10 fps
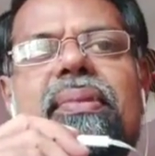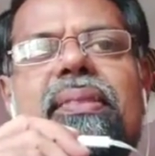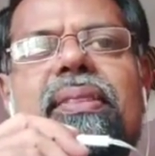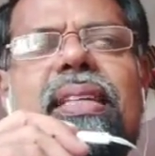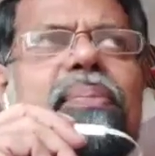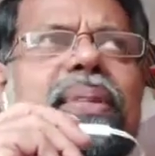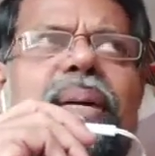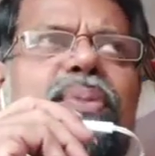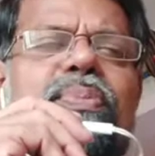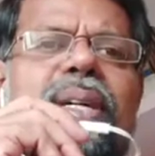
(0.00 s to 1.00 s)

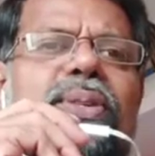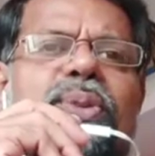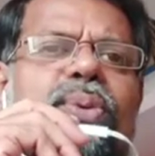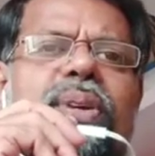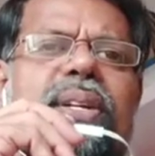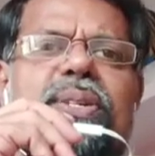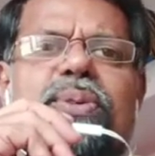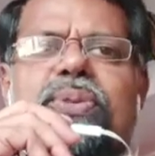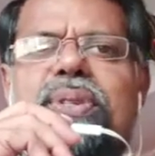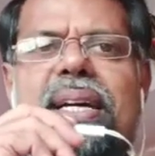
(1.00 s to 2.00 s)
Sometimes my students
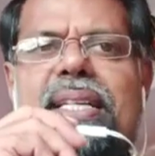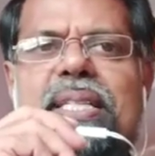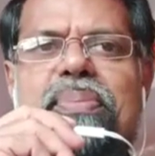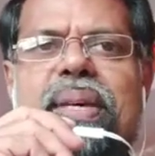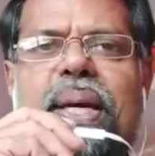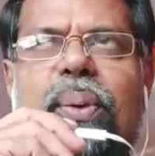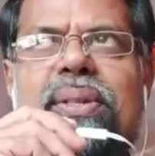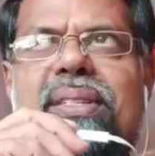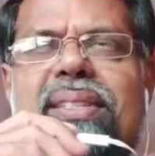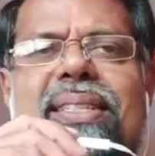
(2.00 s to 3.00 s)
used to ask me a
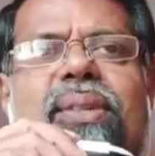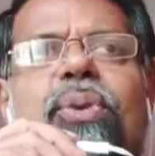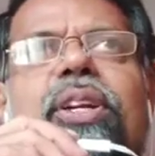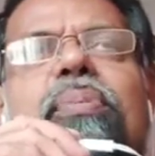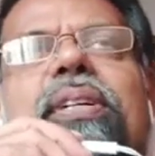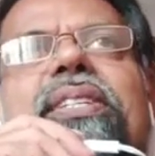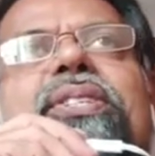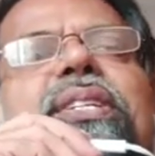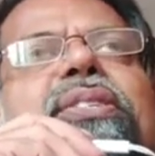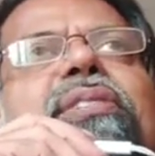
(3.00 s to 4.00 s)
question, sir, could you please
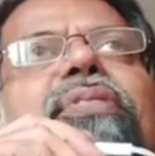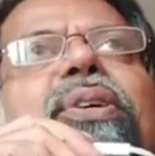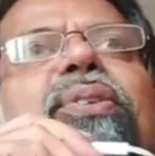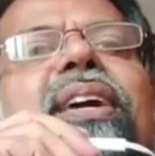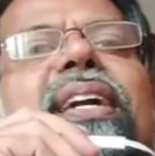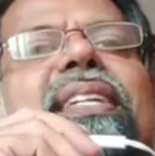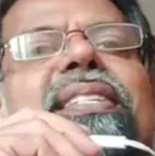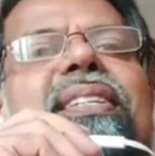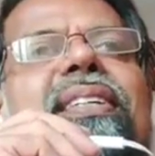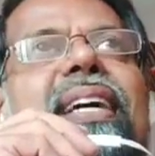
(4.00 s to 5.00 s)
justify your
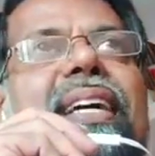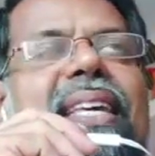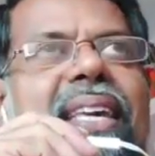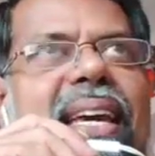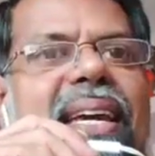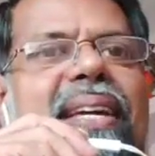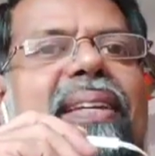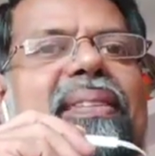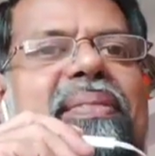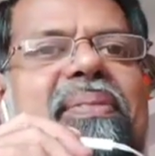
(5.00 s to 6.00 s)
answer? I can.
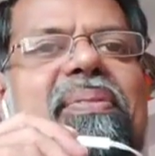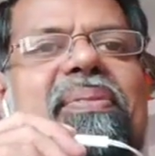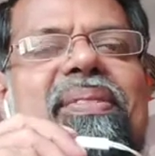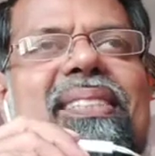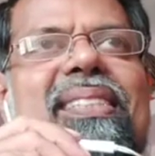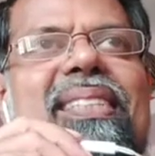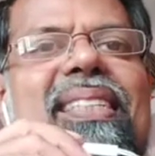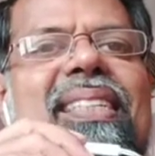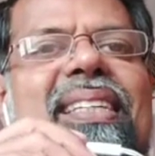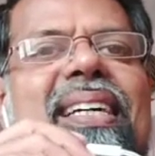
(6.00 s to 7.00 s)

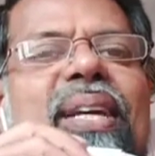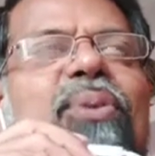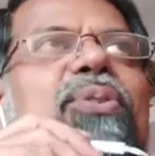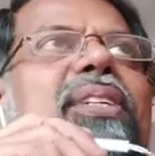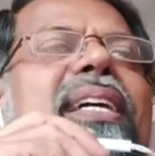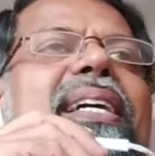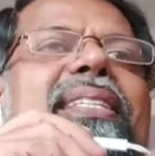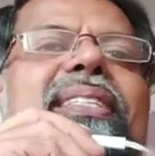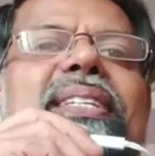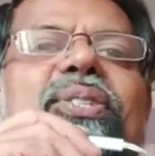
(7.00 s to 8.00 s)
I used to
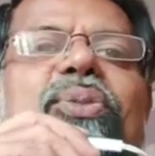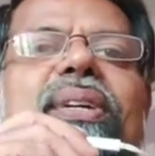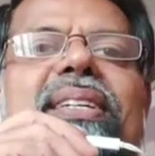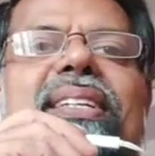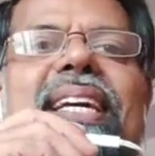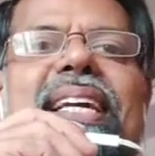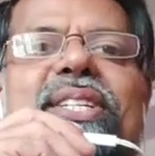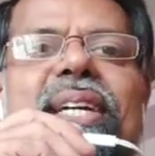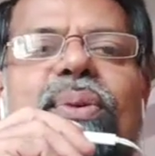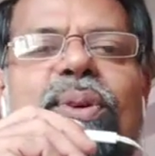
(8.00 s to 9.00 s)
ask that student, hey
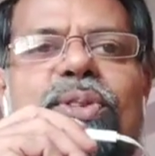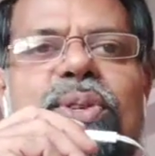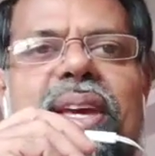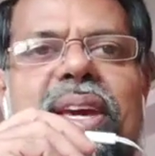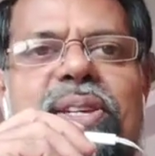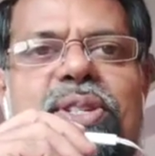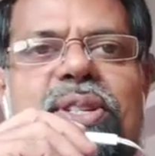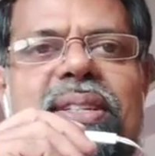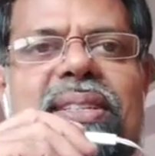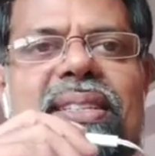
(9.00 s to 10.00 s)
child, what's your age?
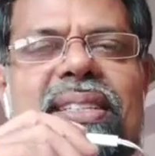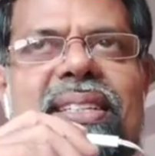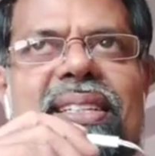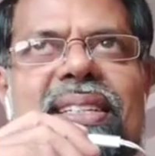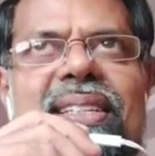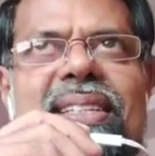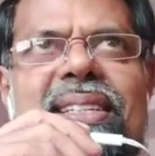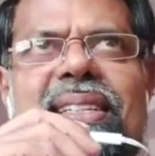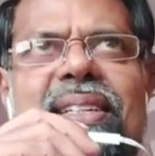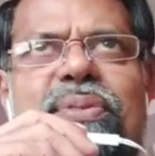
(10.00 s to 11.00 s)

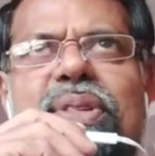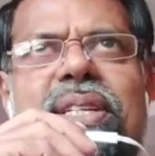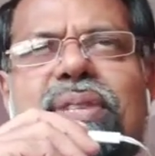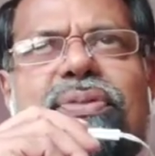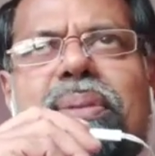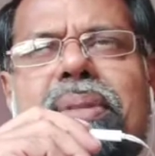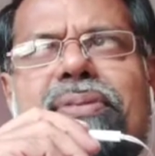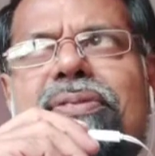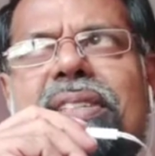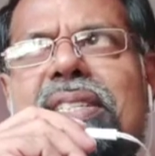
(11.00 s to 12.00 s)
If she is from a
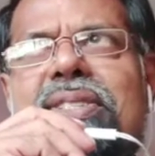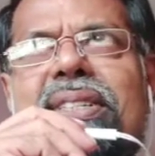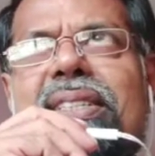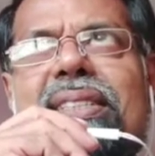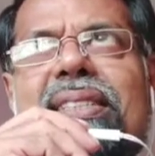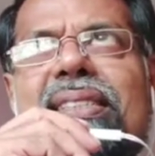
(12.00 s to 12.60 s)
first year